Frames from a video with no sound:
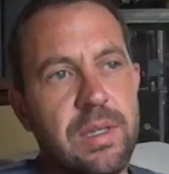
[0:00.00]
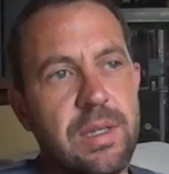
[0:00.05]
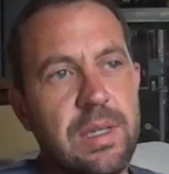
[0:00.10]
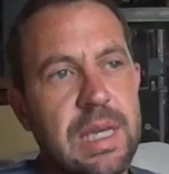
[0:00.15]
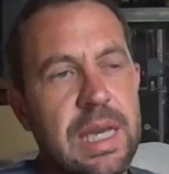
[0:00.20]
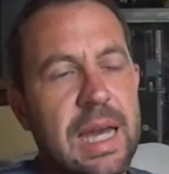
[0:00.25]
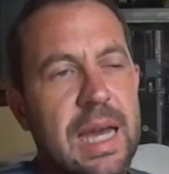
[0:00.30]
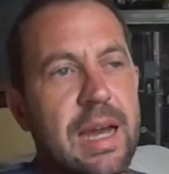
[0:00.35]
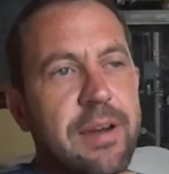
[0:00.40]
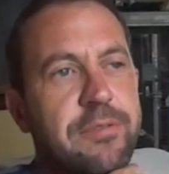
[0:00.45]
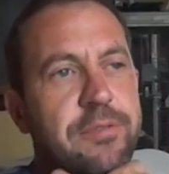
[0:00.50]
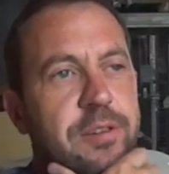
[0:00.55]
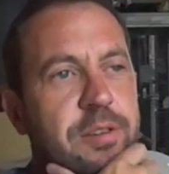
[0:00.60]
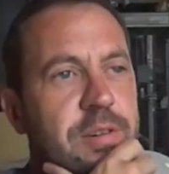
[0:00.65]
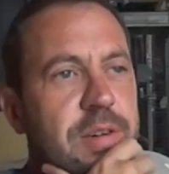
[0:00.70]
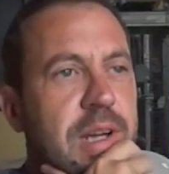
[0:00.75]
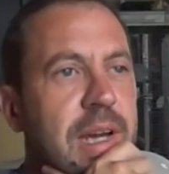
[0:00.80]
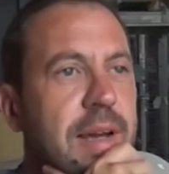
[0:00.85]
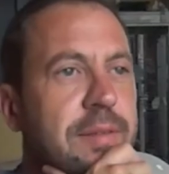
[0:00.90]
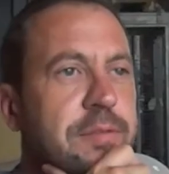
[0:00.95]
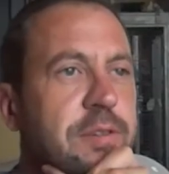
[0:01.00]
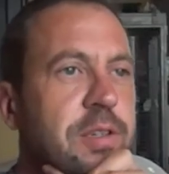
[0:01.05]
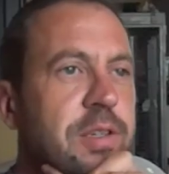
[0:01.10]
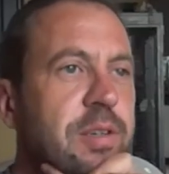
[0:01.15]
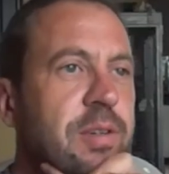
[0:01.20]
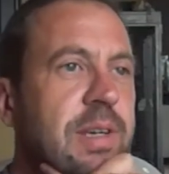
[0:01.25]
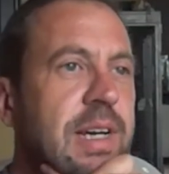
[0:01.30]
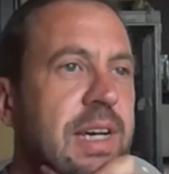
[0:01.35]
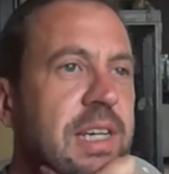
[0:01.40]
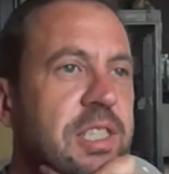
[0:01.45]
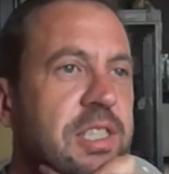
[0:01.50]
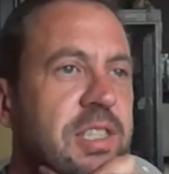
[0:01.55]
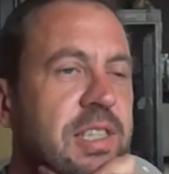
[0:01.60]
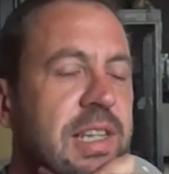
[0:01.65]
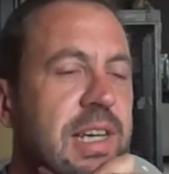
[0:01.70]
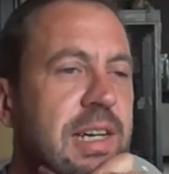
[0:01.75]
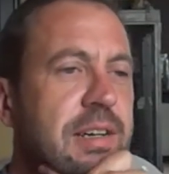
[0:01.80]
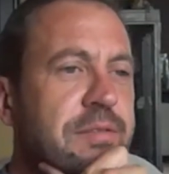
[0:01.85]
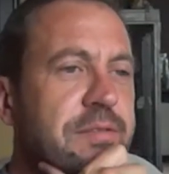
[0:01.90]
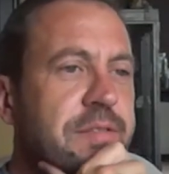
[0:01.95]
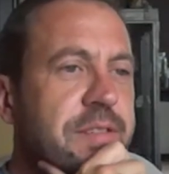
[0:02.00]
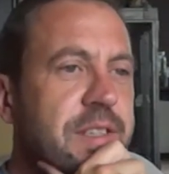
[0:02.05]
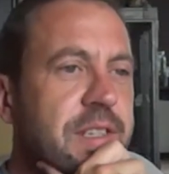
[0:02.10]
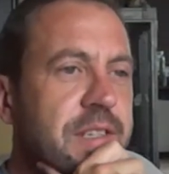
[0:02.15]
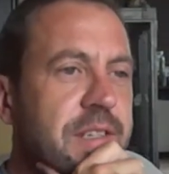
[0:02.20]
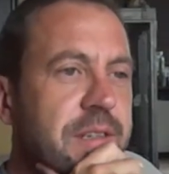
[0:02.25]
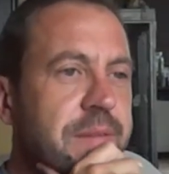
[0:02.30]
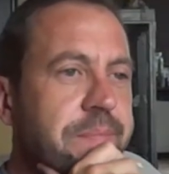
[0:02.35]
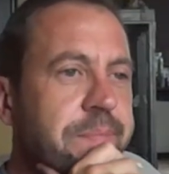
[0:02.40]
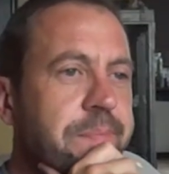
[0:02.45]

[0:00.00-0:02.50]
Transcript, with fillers: yeah, after after you guys left,